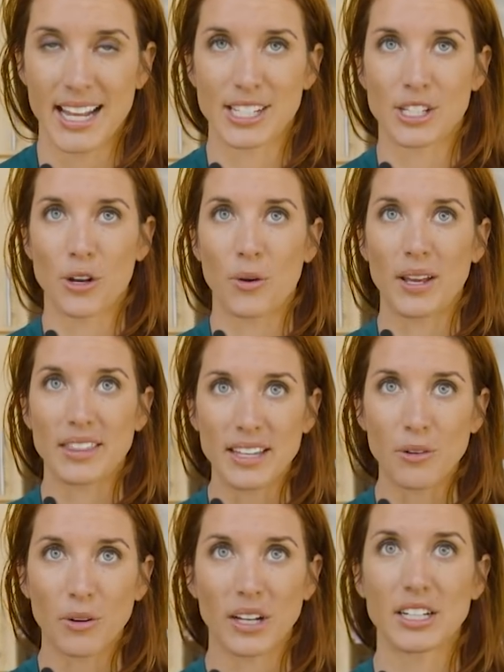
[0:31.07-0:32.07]
And so I
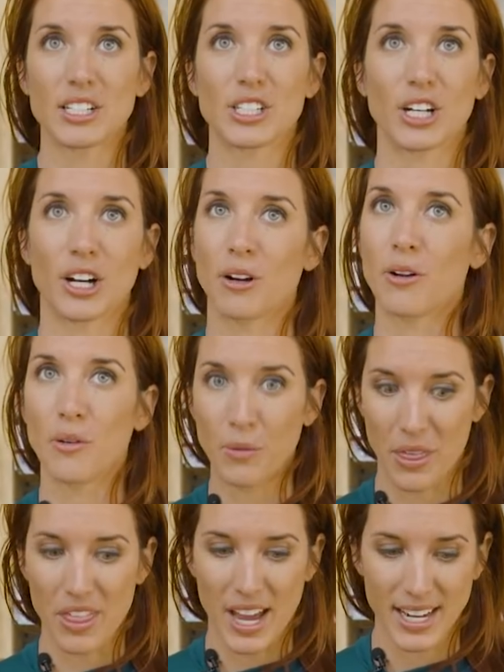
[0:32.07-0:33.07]
think we're gonna start
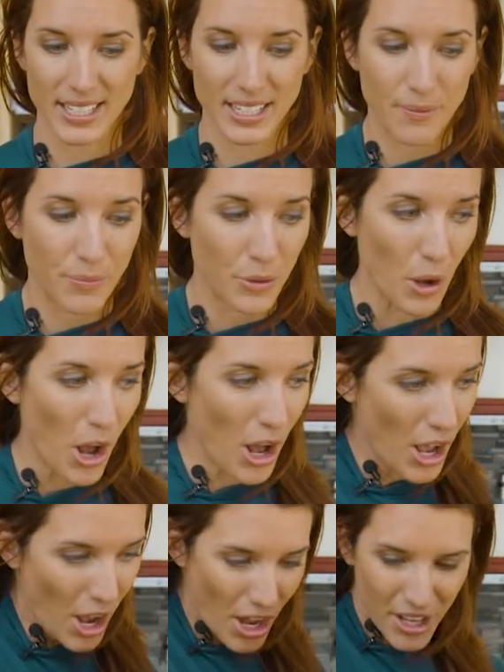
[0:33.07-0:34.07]
with that.
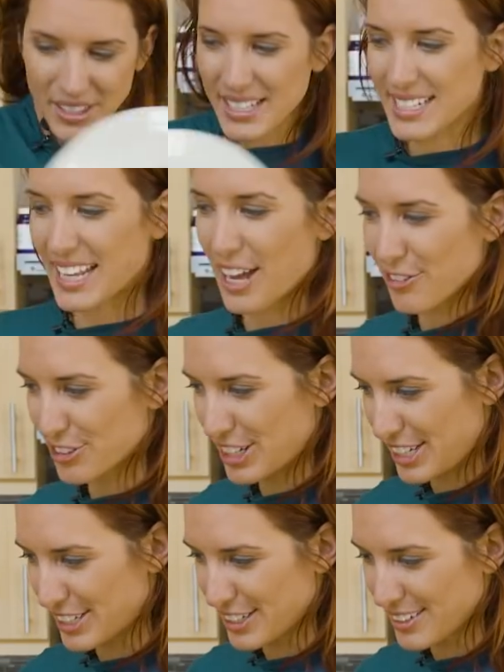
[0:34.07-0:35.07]
On this counter
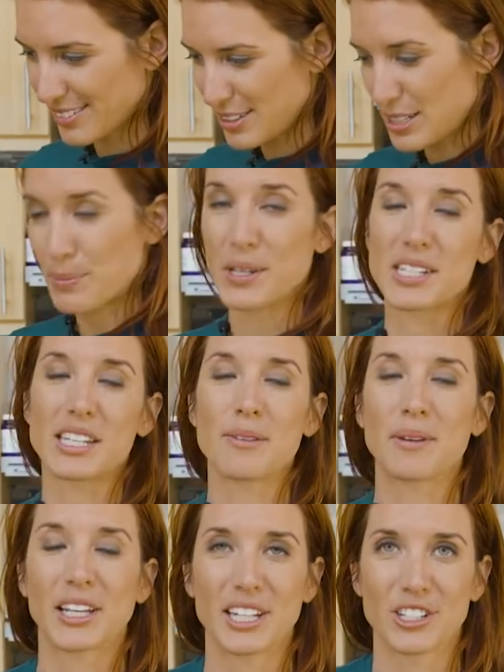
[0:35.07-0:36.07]
here is basically
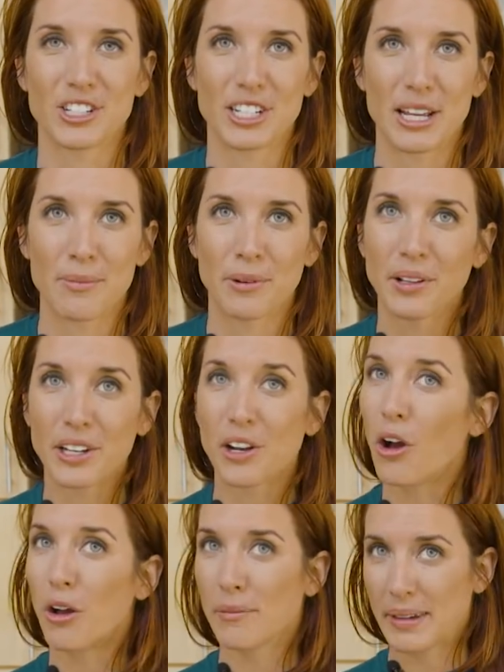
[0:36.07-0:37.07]
my kitchen table and
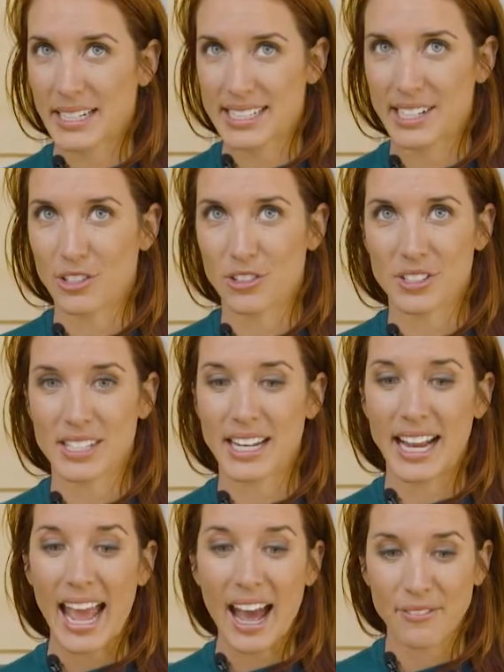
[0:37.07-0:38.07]
all my essentials that
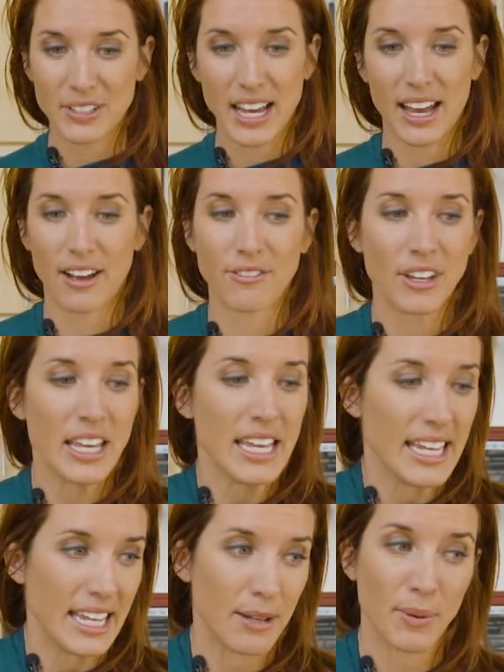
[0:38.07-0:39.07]
I have to have
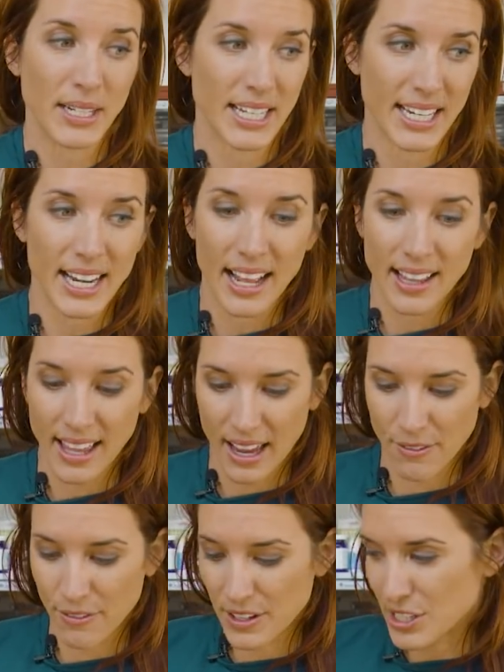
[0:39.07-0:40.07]
in my day-to-day
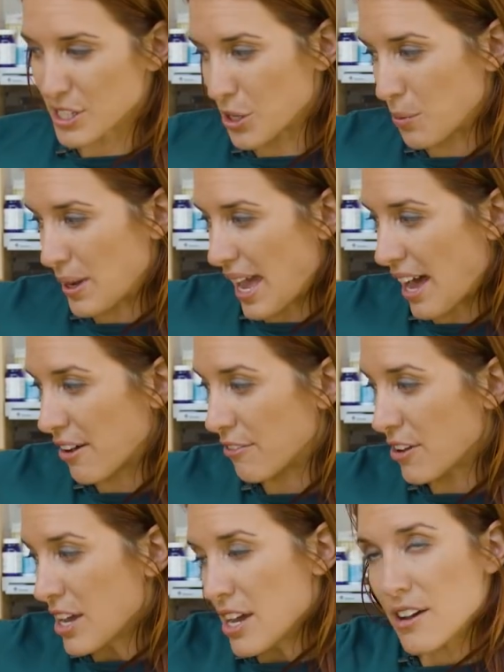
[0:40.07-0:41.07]
life. And so we have
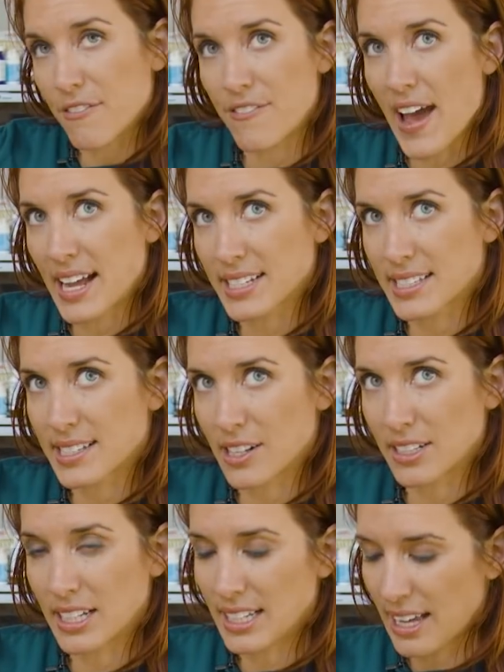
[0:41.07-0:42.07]
fats
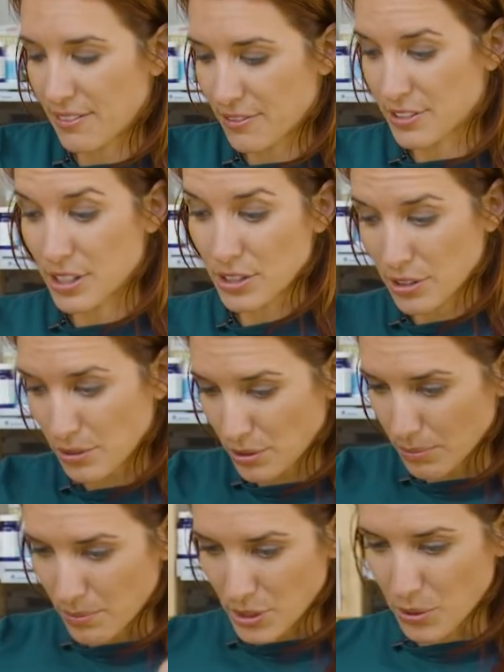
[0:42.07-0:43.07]
on the left,
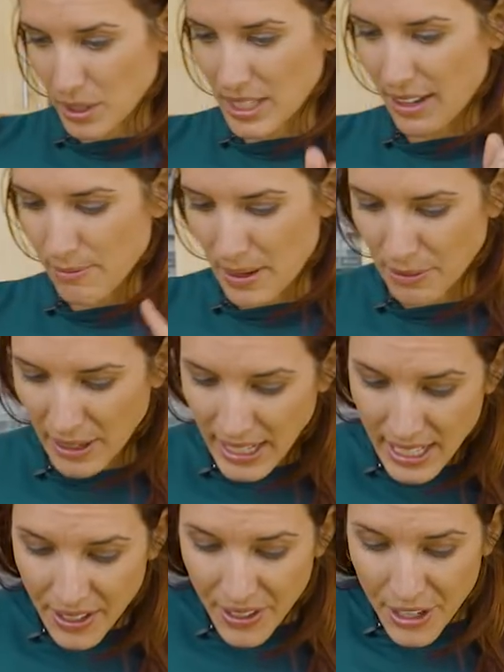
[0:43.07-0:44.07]
your left, my
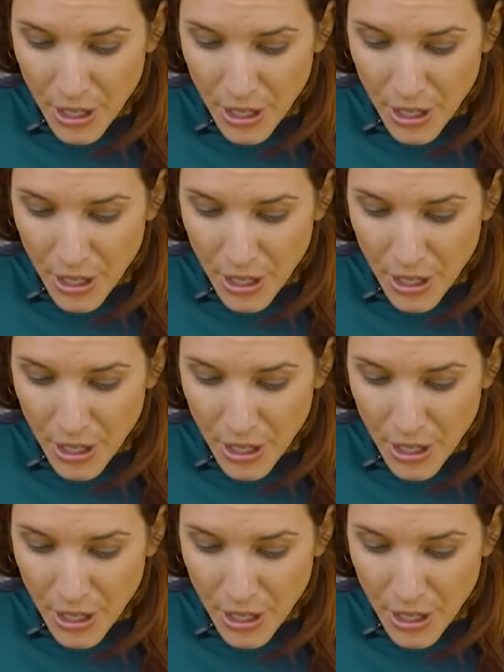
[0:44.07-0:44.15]
right.